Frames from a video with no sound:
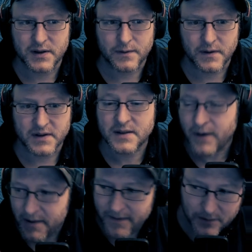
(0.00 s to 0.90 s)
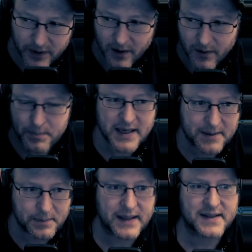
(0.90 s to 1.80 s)
for us. Despite that, we are a big
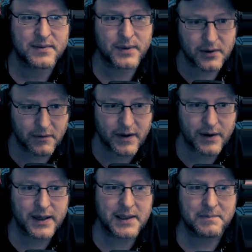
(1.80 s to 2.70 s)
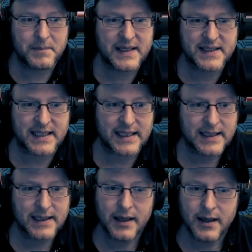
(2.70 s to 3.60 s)
beast. We're not very beasty.
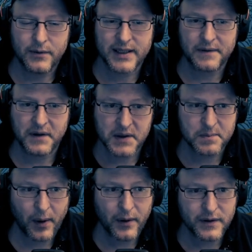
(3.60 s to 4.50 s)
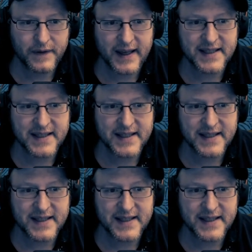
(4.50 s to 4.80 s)
We'd have to use both of these